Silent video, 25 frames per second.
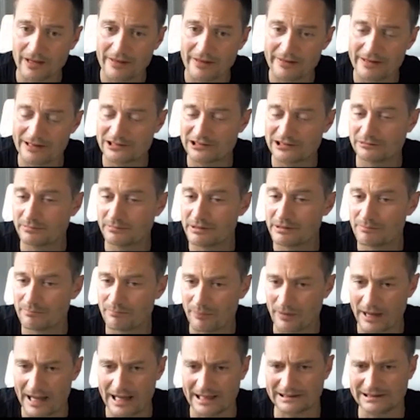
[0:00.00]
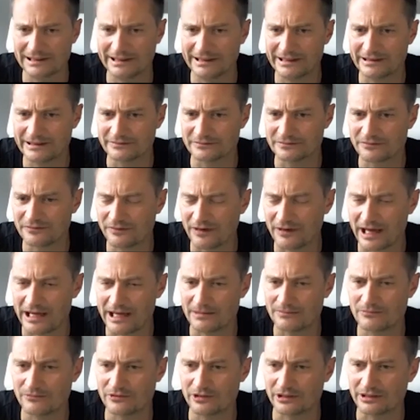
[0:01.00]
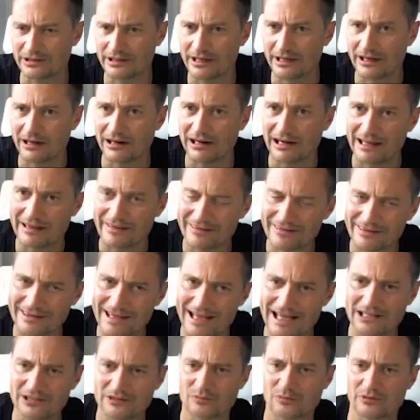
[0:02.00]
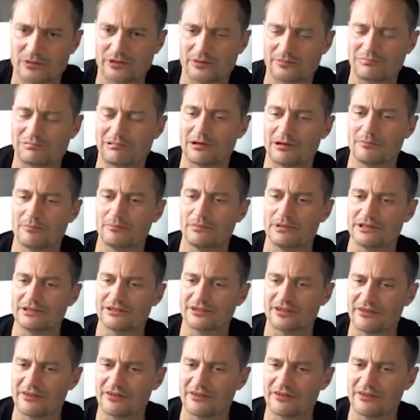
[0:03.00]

This will be badly inflamed in here, and that's what the problem is.